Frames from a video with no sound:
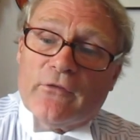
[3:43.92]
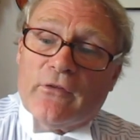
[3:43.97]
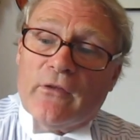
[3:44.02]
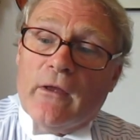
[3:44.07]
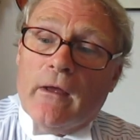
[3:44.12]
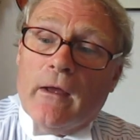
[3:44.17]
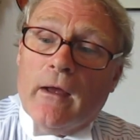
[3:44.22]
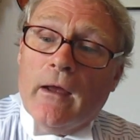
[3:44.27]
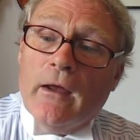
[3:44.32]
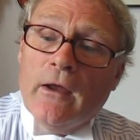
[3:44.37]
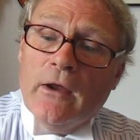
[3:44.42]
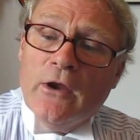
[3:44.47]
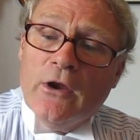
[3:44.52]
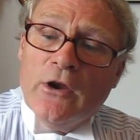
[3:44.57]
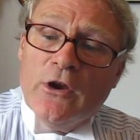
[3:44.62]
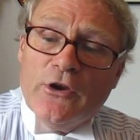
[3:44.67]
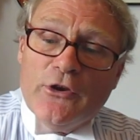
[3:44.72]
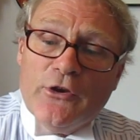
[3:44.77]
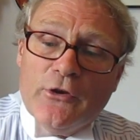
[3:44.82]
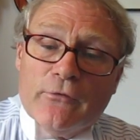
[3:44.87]
there,
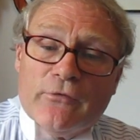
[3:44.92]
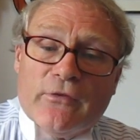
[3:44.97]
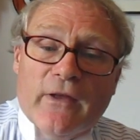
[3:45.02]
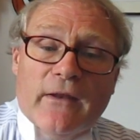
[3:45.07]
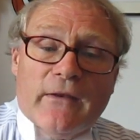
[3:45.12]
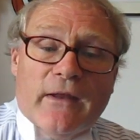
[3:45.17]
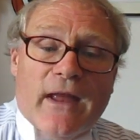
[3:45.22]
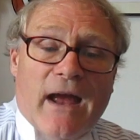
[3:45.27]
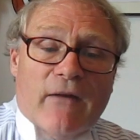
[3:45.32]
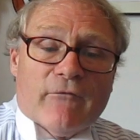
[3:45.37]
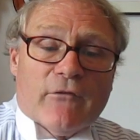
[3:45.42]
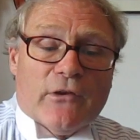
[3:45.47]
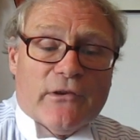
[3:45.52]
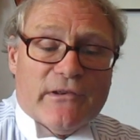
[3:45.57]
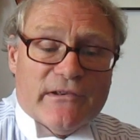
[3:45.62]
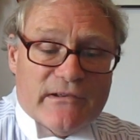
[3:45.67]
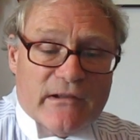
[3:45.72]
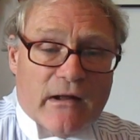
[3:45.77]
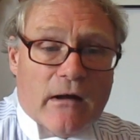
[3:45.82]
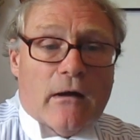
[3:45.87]
you then have a
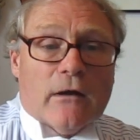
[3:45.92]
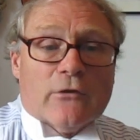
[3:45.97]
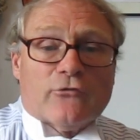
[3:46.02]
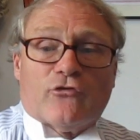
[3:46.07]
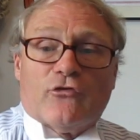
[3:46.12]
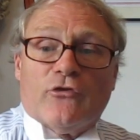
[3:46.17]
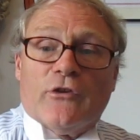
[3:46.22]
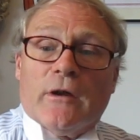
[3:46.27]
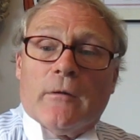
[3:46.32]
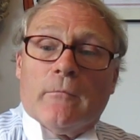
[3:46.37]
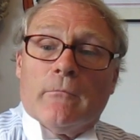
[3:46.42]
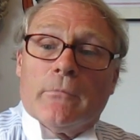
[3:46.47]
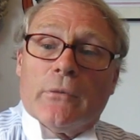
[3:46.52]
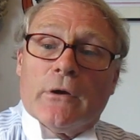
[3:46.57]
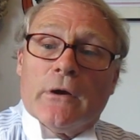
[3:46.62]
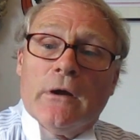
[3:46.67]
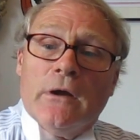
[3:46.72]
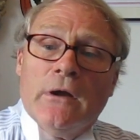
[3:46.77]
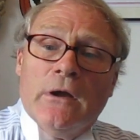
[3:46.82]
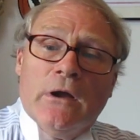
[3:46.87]
large
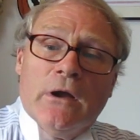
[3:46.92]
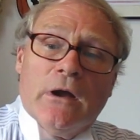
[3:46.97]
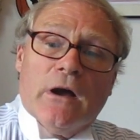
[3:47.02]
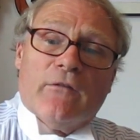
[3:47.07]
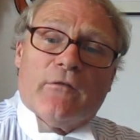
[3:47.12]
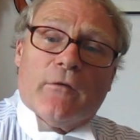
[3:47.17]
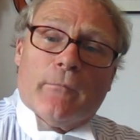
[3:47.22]
number of